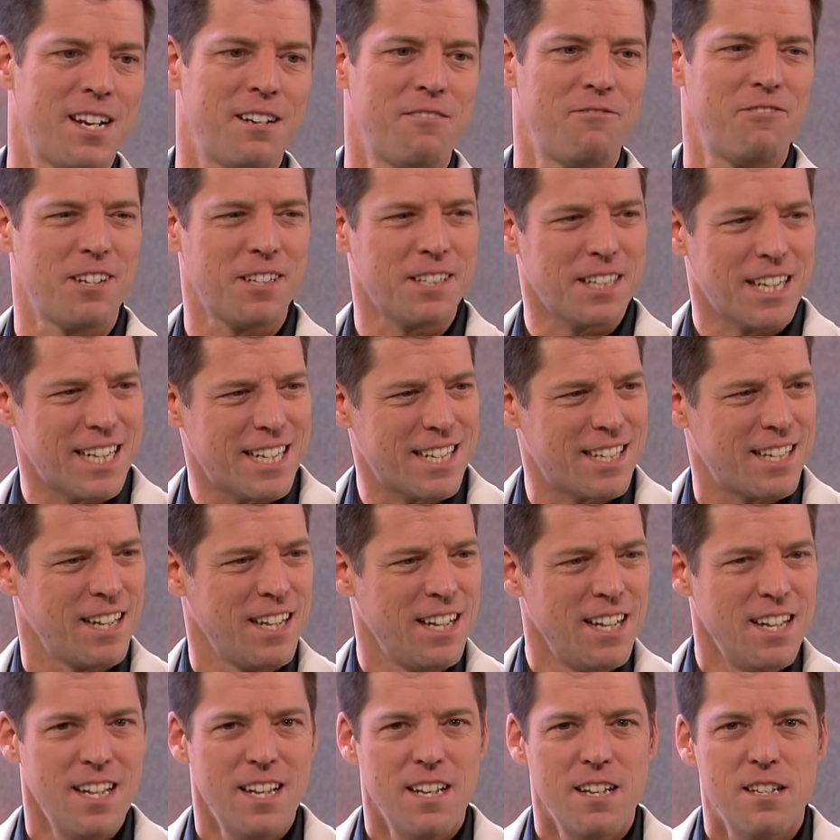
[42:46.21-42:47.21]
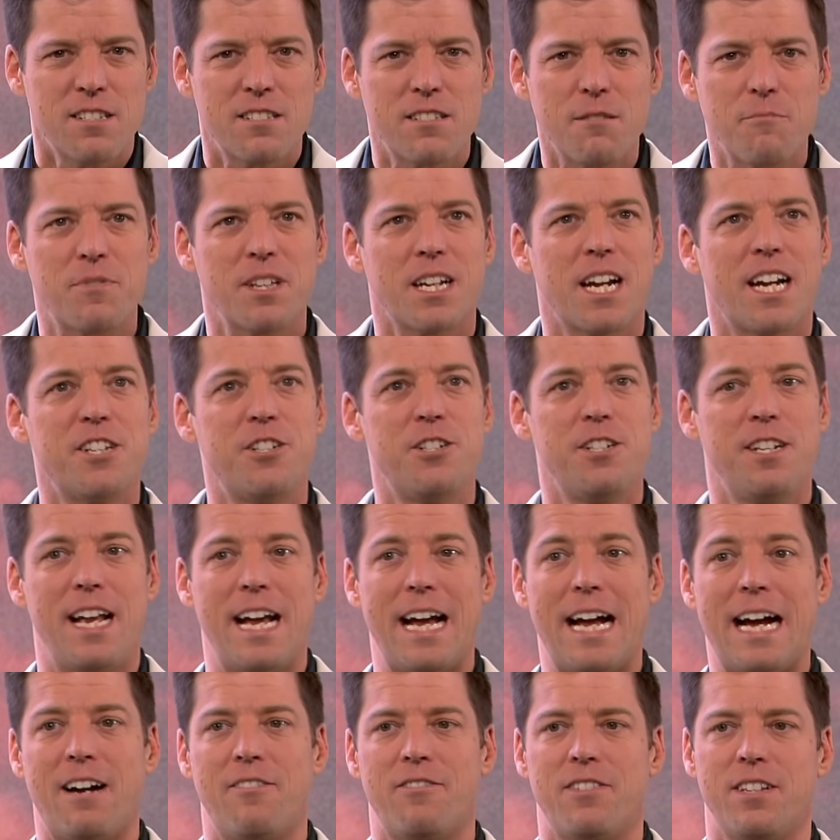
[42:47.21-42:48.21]
It felt like something I should
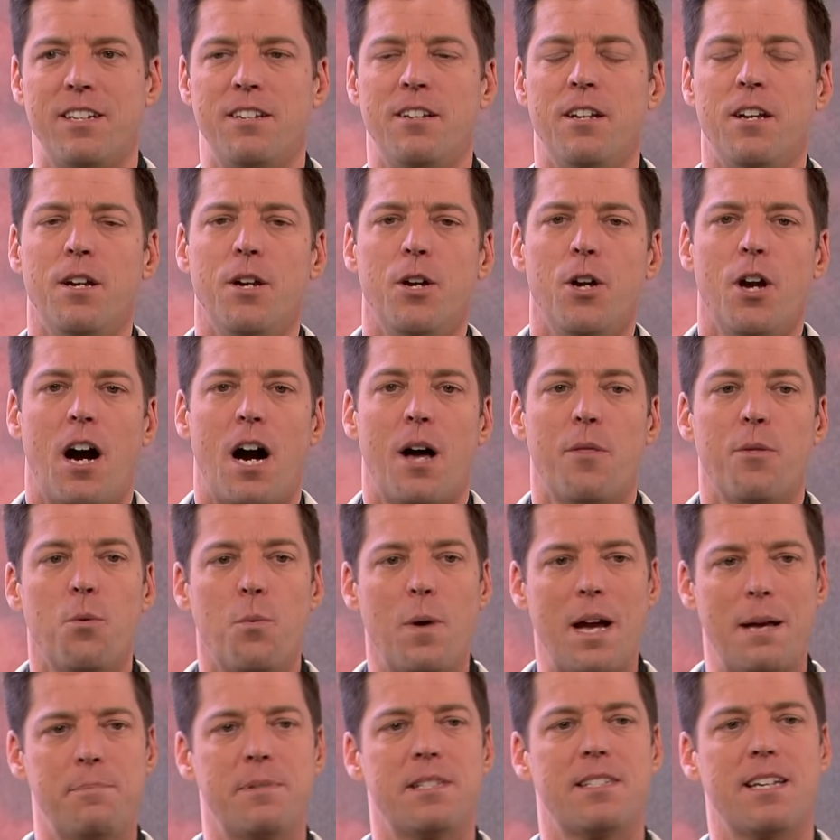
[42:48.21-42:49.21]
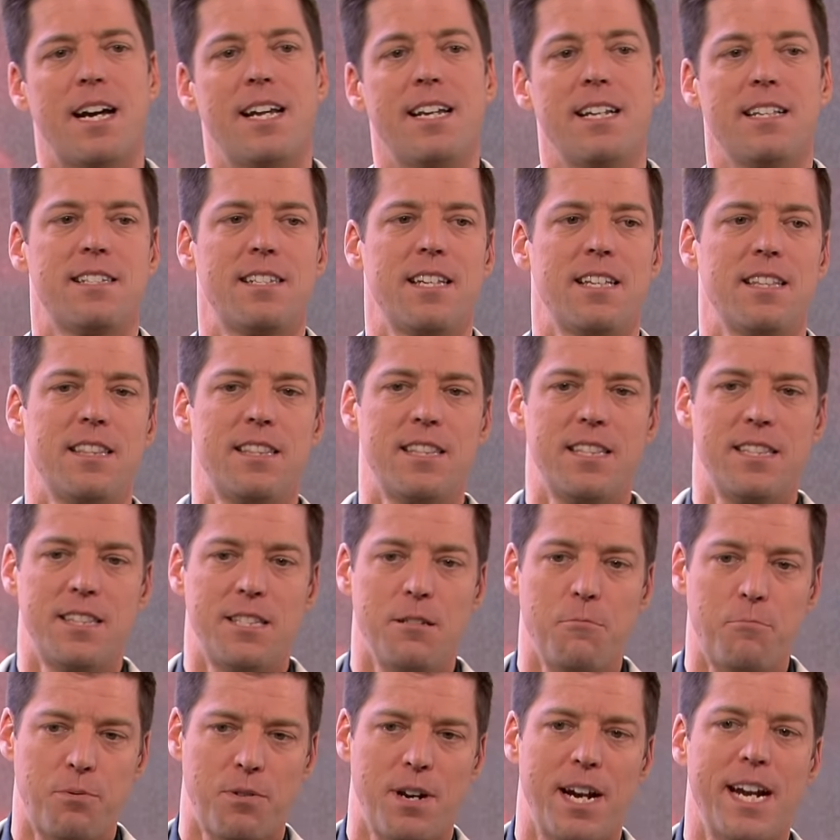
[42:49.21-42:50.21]
have. And on the website, it said that
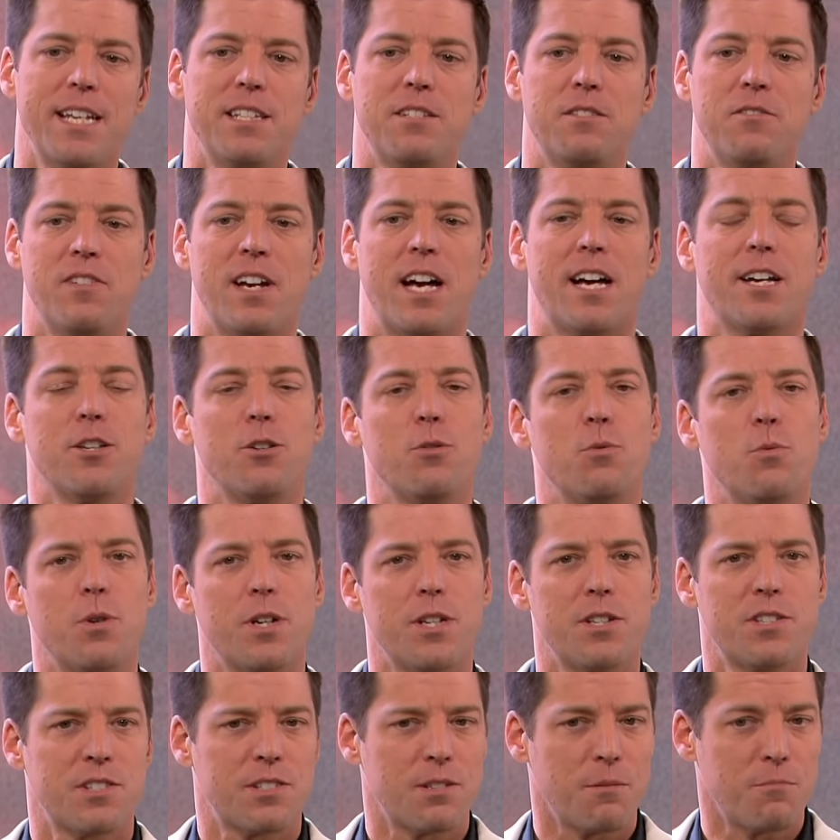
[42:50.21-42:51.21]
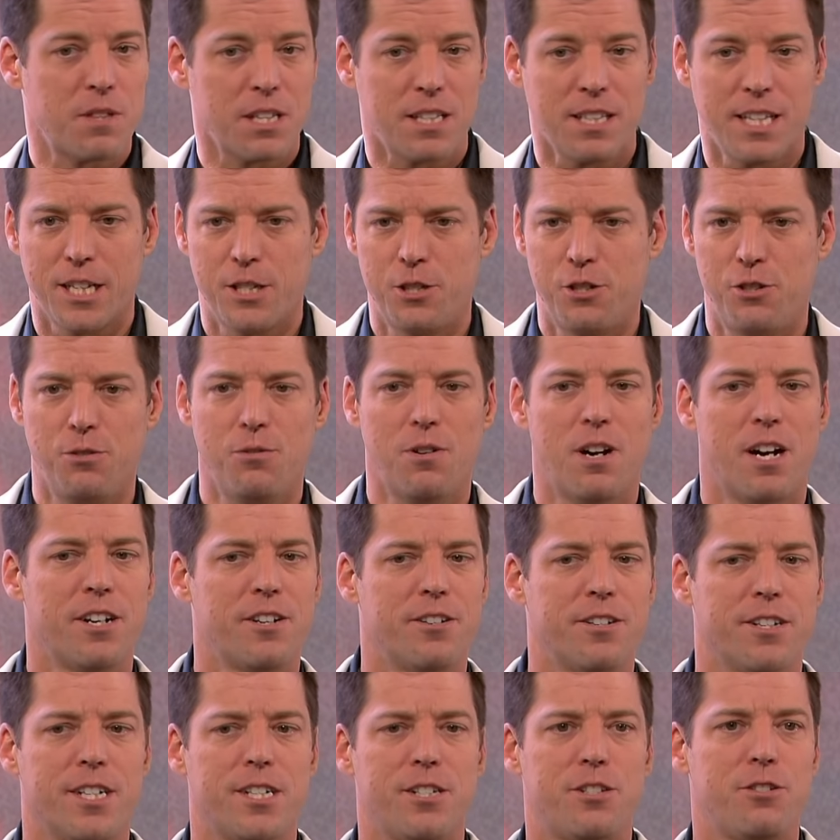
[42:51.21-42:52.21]
the appraised value was something like
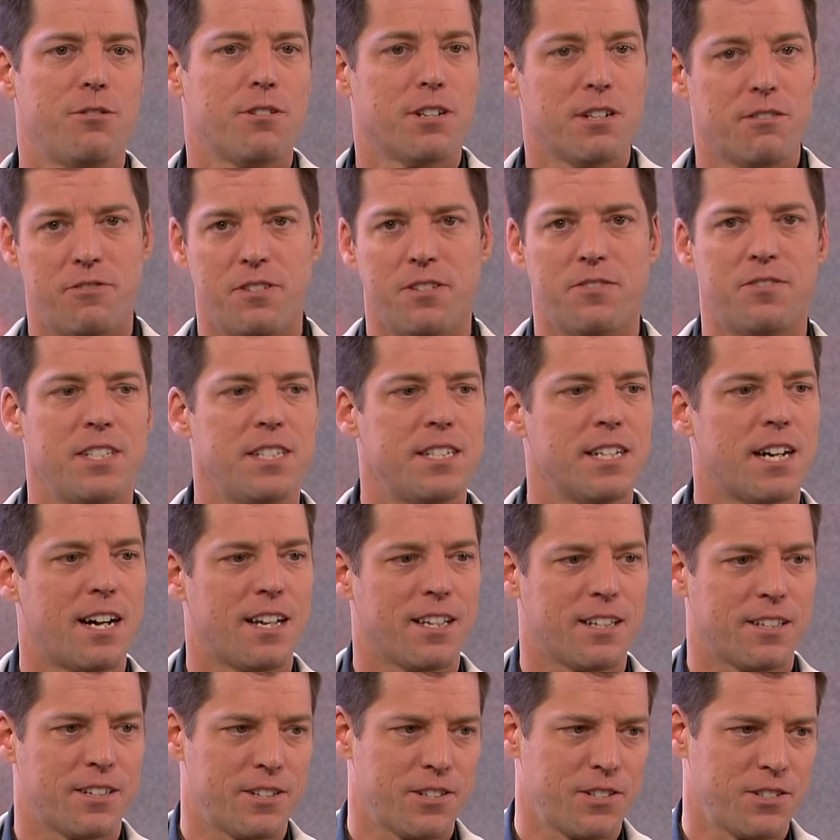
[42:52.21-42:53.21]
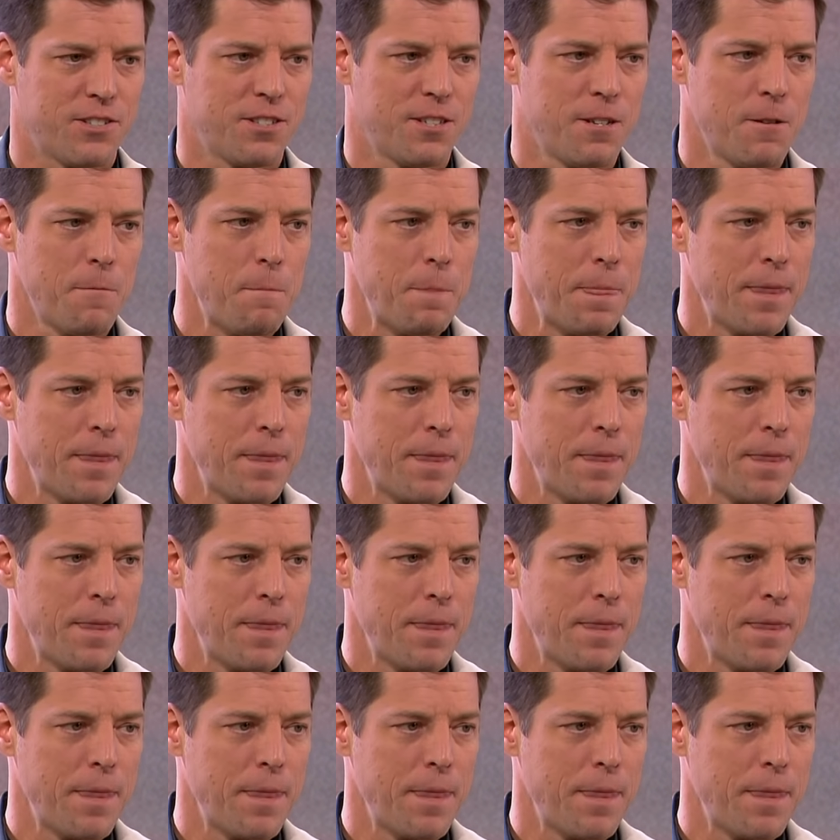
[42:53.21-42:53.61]
$200, $250.